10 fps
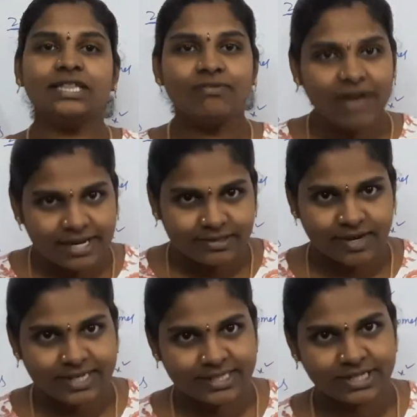
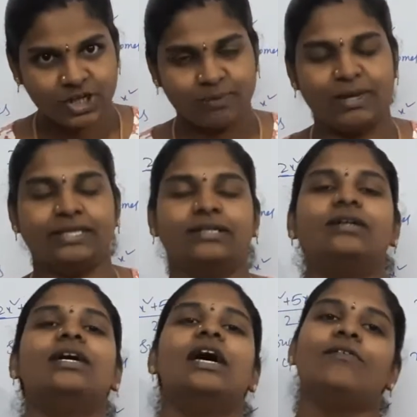factorization
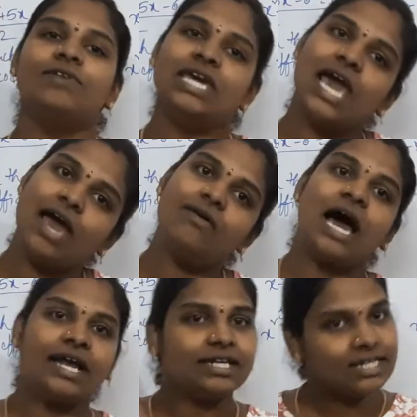method, we have
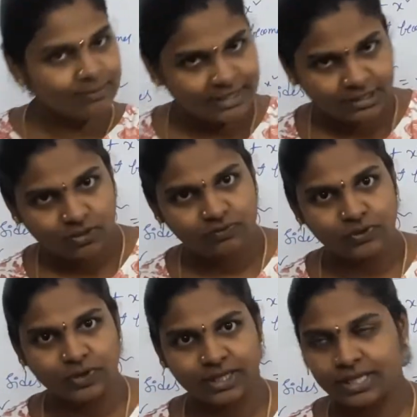another method of
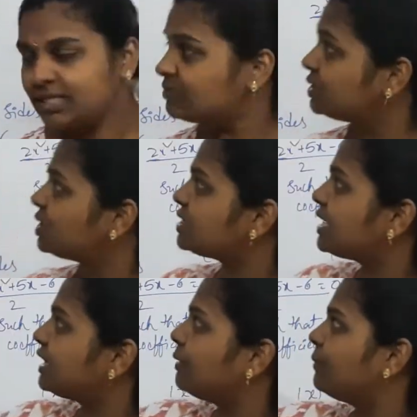doing this, which is
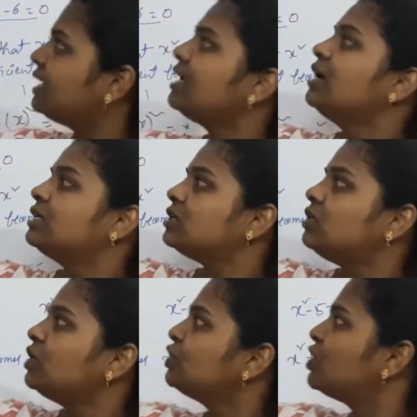nothing but
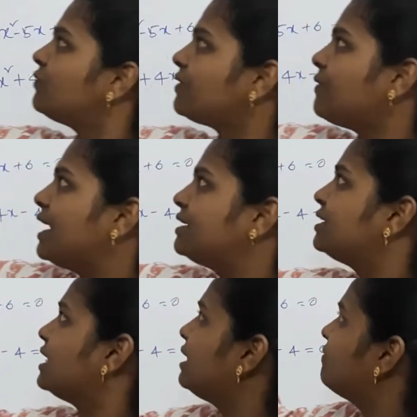solution of a
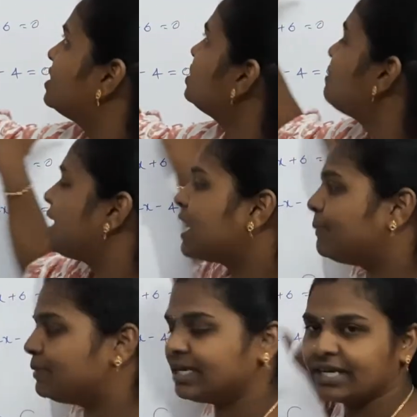quadratic equation by
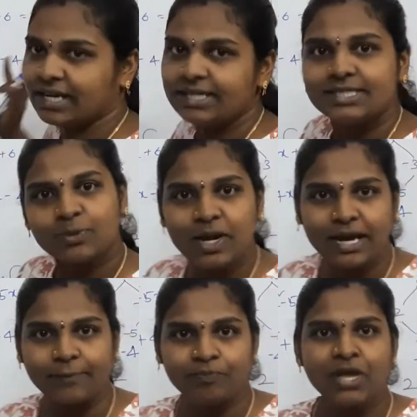completing its
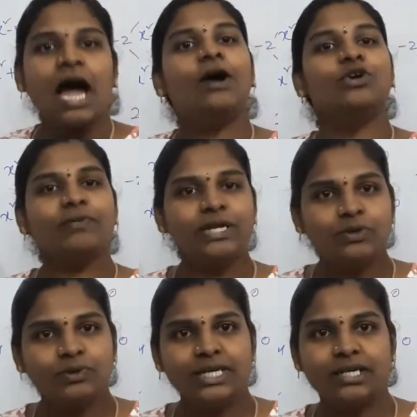square. How do we
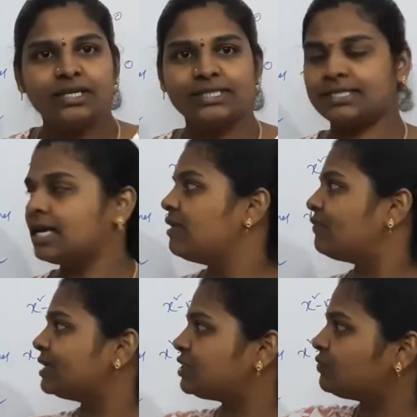do this?
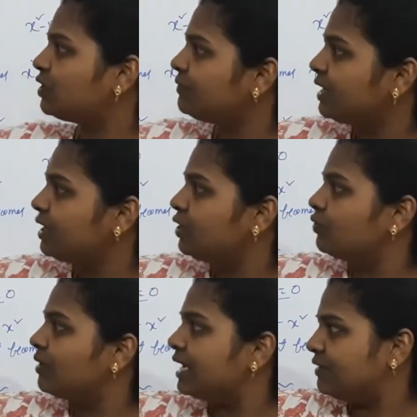First of all, we need to
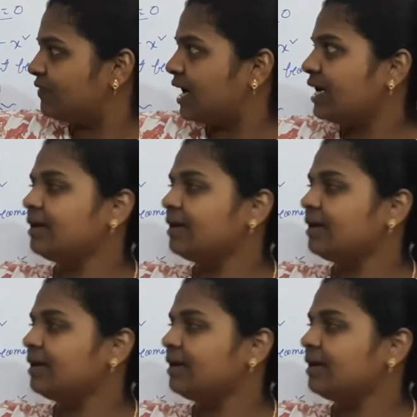verify